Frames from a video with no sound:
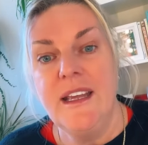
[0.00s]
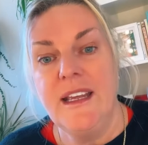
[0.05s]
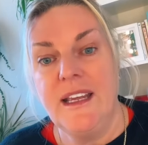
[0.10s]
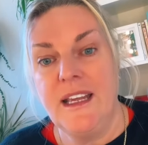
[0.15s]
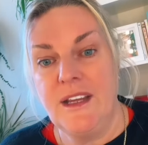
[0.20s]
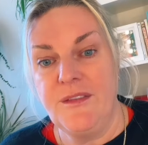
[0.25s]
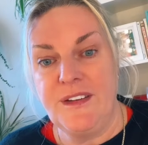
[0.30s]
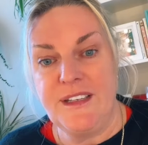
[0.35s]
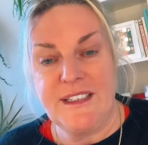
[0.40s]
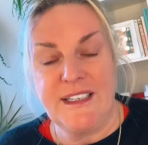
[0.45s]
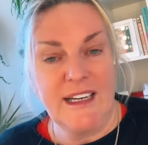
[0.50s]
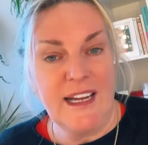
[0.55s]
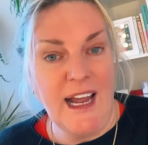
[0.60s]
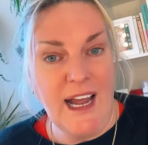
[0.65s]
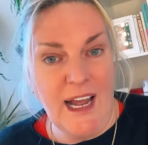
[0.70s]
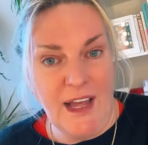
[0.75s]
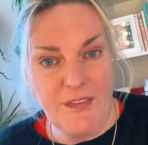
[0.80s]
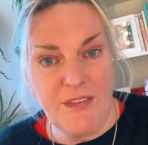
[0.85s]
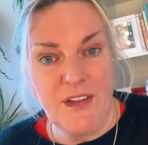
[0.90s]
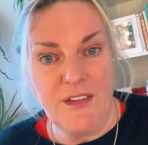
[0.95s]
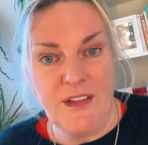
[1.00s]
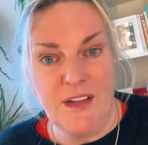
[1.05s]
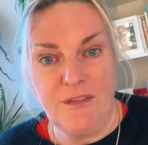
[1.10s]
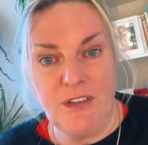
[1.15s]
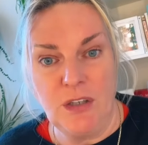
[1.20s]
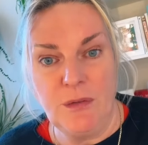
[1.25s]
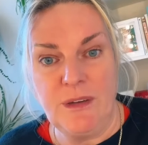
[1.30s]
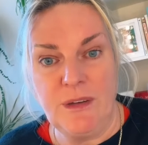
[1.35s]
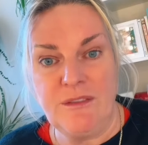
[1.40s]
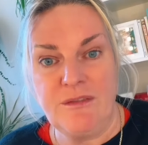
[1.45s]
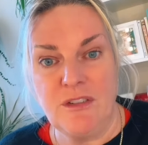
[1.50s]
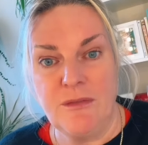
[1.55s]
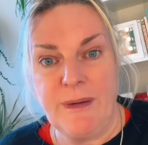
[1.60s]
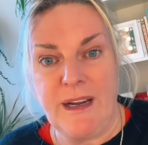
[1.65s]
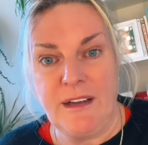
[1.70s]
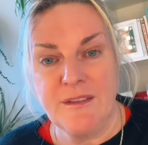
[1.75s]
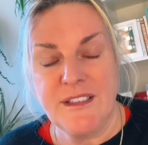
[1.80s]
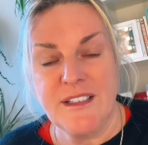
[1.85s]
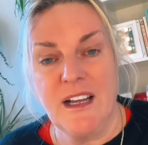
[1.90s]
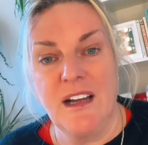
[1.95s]
If it's a cat that they're viewing from
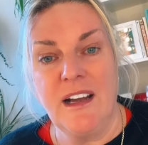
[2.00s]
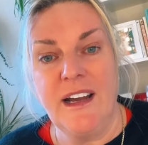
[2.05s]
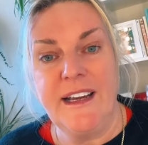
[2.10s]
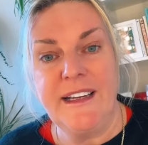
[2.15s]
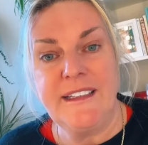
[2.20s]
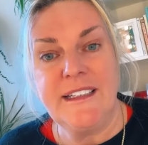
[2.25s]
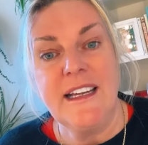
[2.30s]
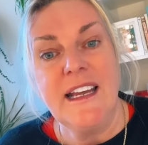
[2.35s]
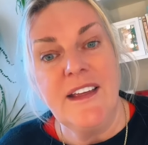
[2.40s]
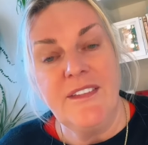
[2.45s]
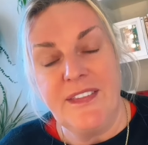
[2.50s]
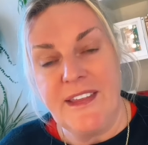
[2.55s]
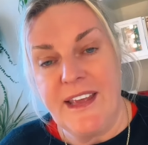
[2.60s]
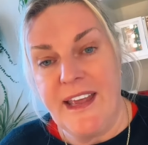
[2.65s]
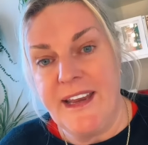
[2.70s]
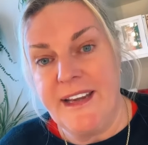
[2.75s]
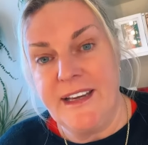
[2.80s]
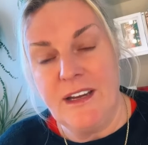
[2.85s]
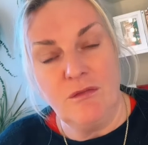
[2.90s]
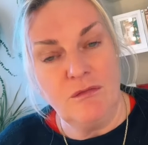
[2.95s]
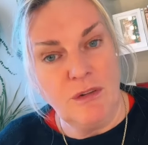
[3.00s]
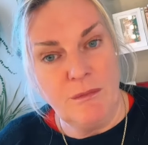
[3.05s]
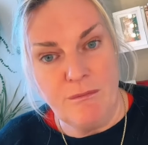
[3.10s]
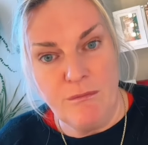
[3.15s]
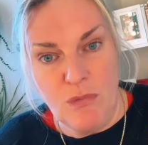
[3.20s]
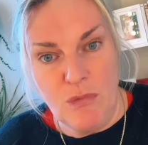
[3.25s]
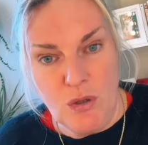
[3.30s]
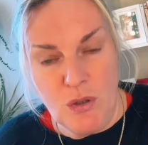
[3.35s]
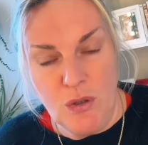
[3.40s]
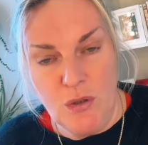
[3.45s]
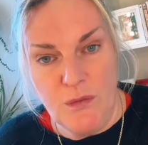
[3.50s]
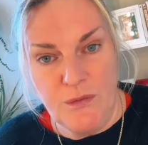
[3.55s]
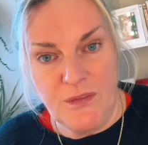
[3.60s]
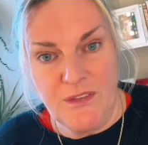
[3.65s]
outside, then remove